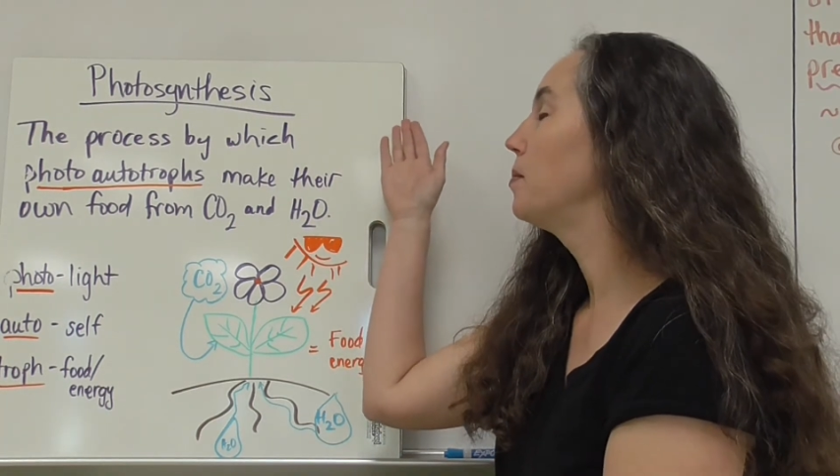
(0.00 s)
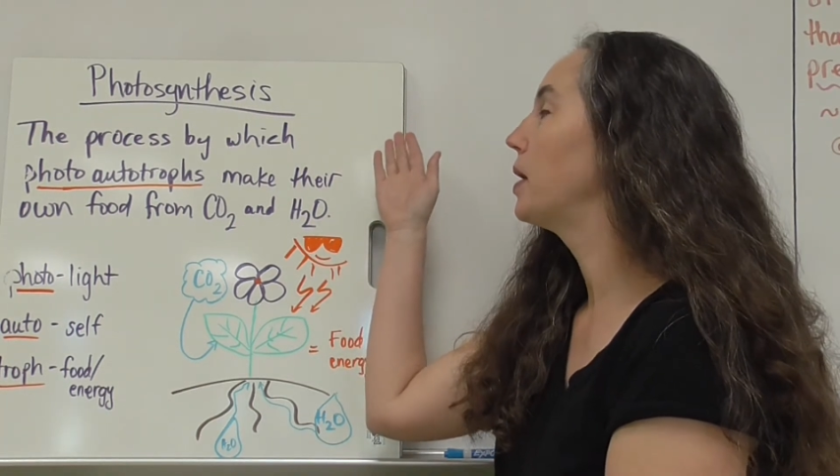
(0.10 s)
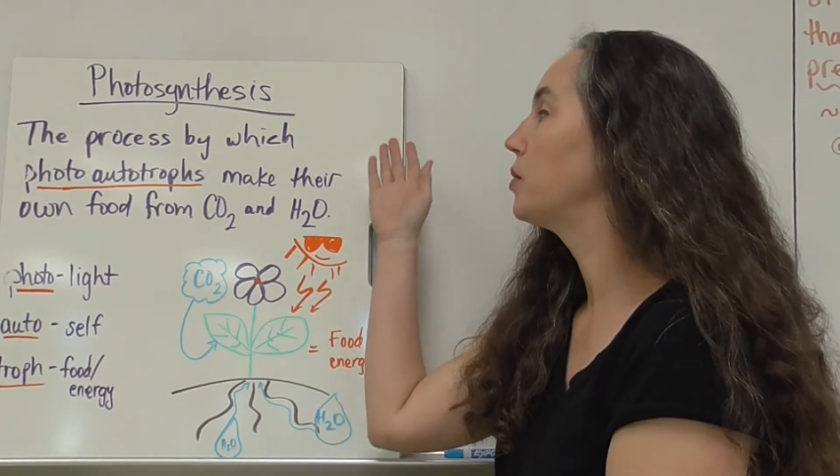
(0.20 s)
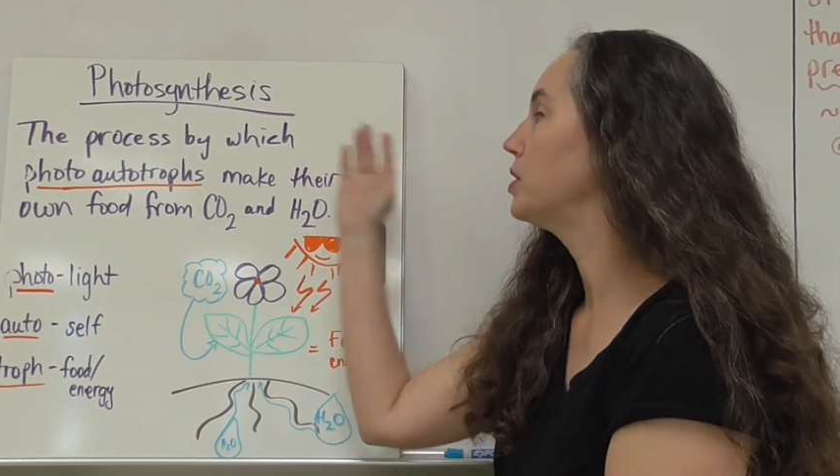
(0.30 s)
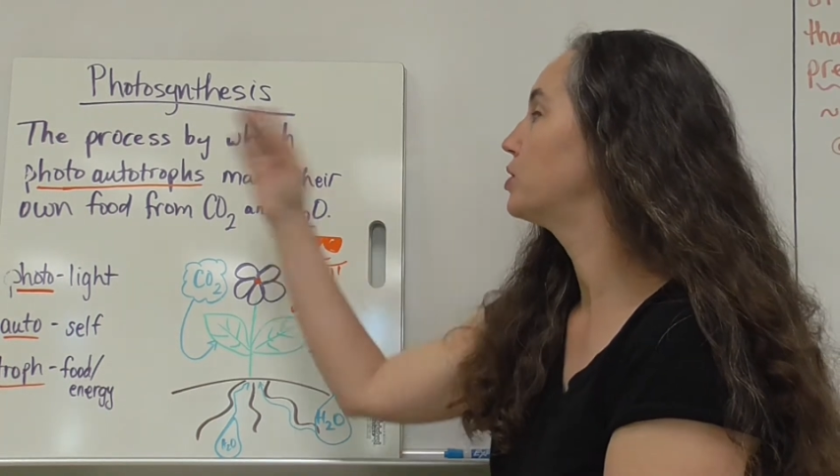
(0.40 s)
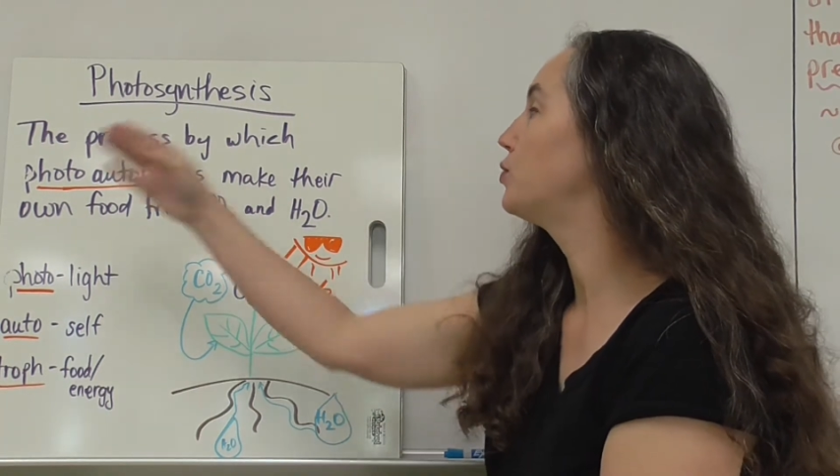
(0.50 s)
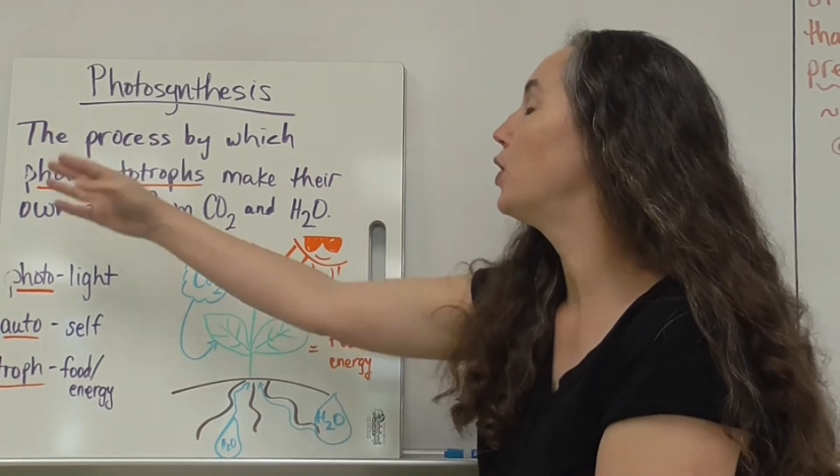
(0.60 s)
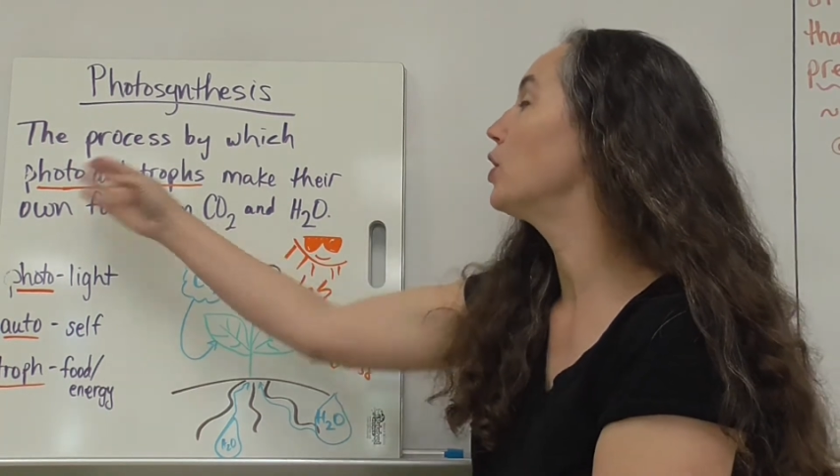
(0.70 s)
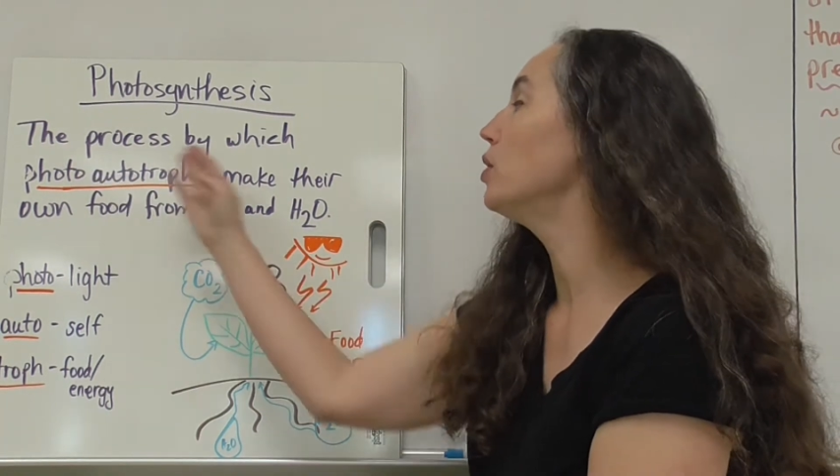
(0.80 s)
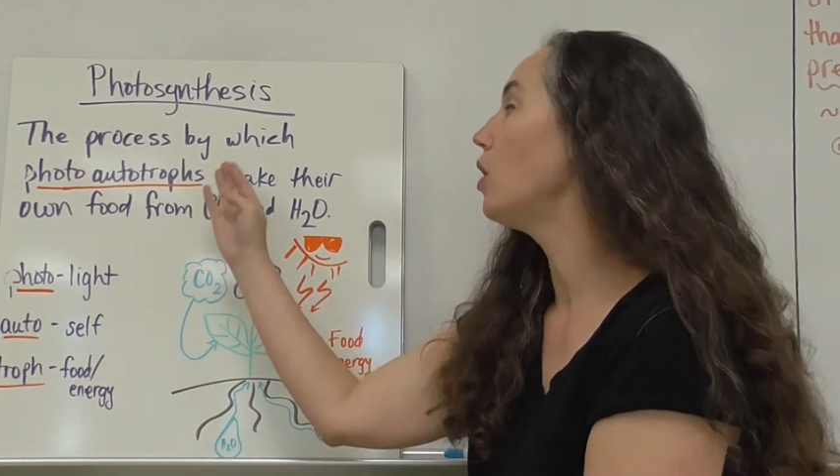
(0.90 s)
by which
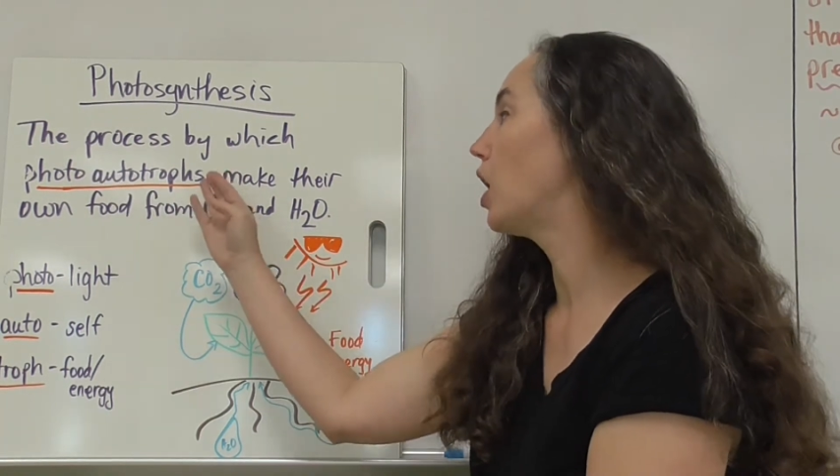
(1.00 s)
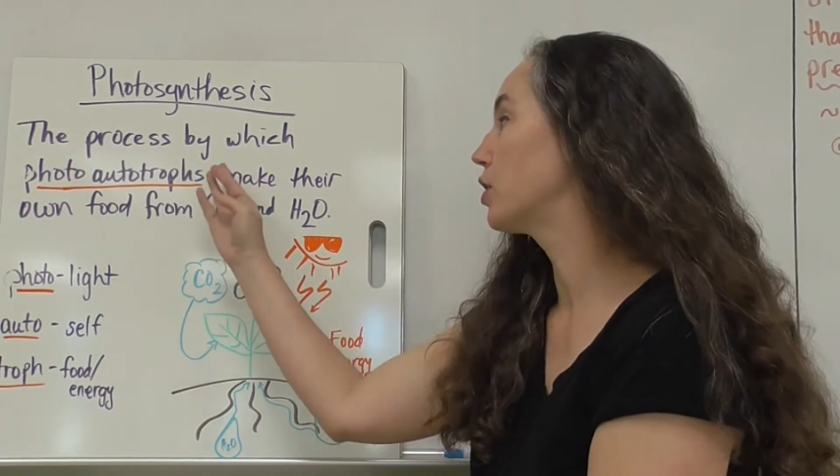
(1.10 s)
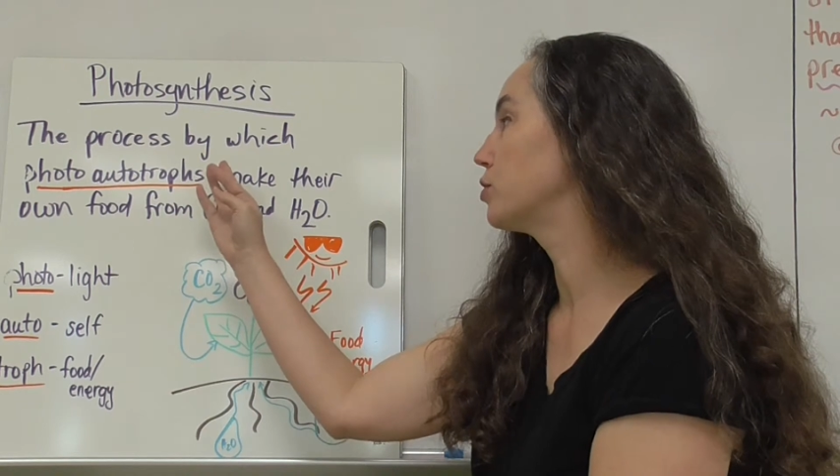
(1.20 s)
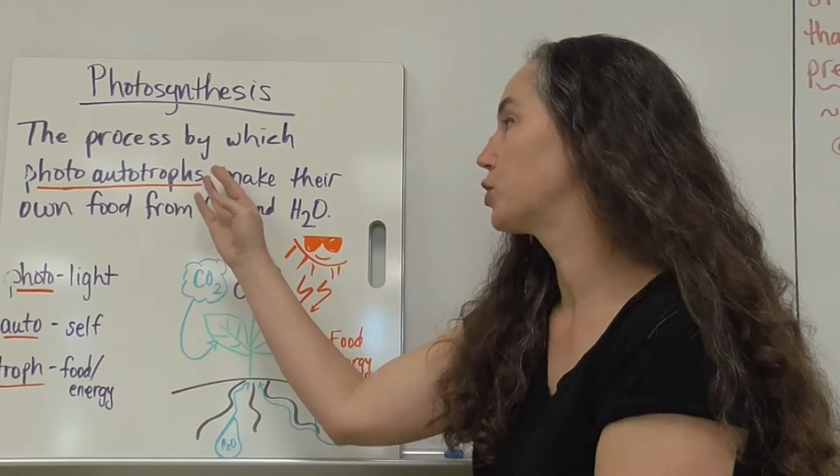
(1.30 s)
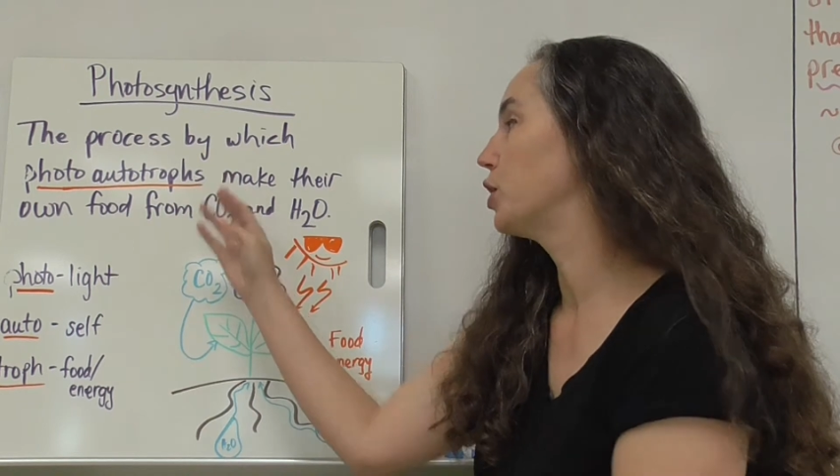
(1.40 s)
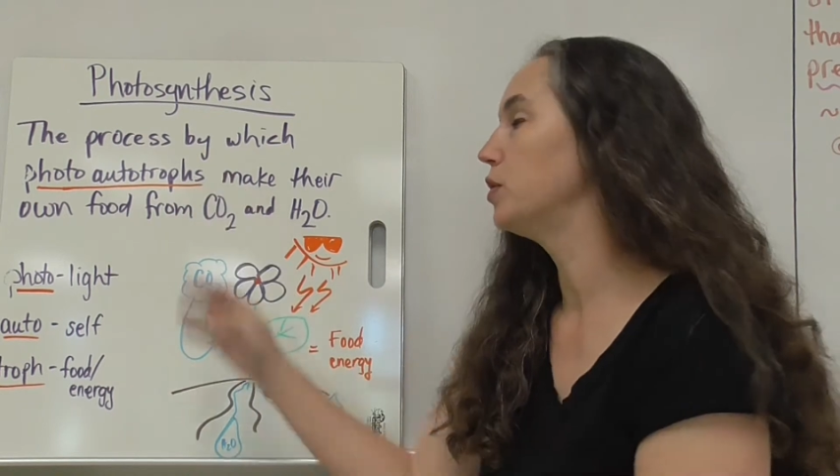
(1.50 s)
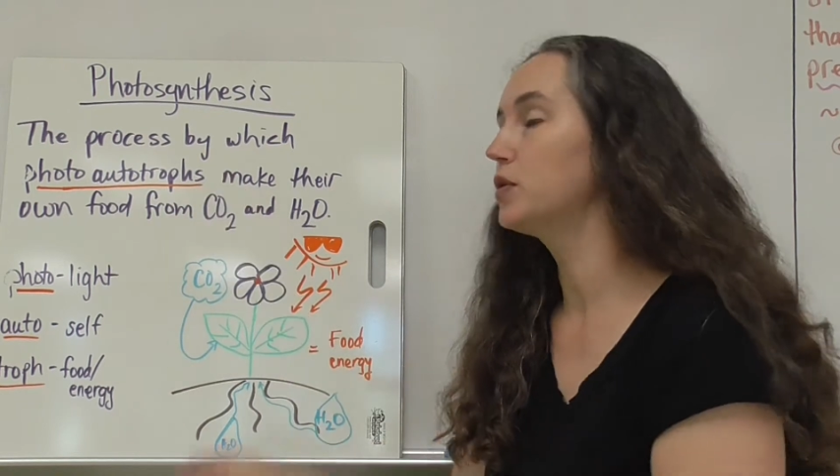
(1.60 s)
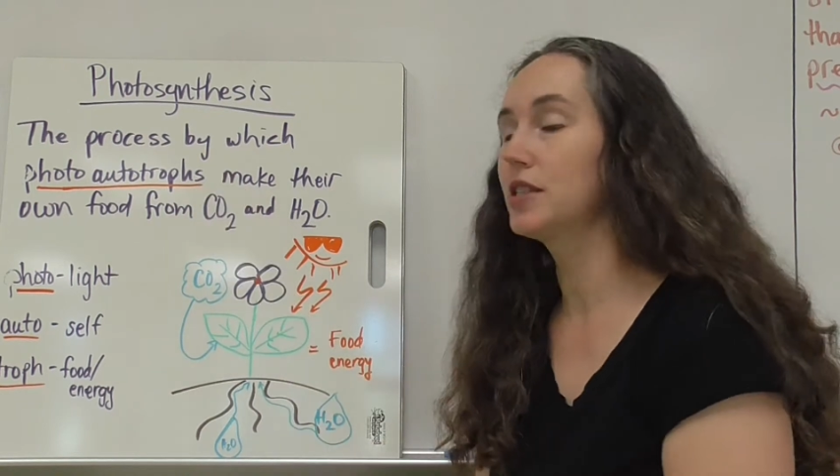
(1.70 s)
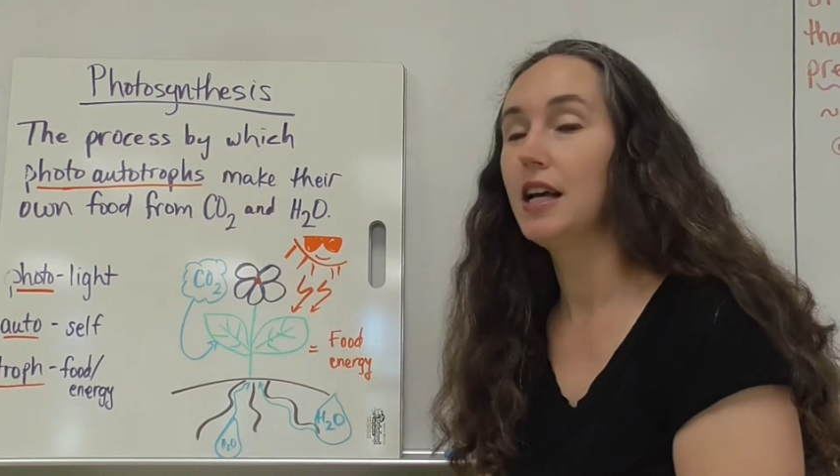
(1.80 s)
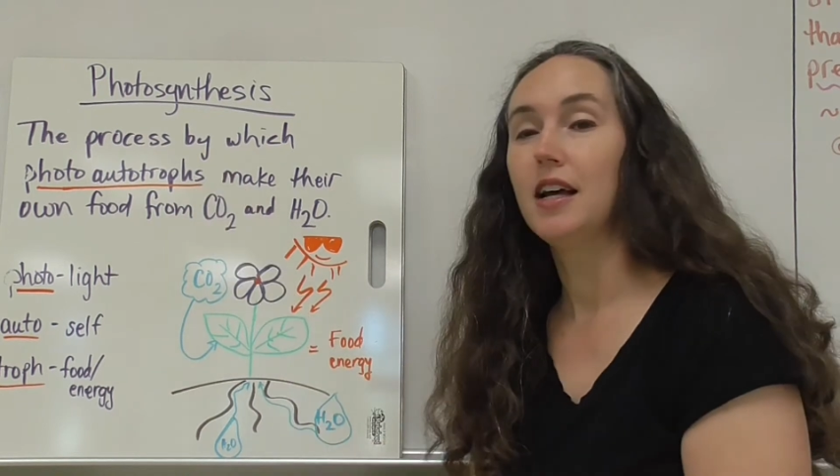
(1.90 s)
photoautotrophs,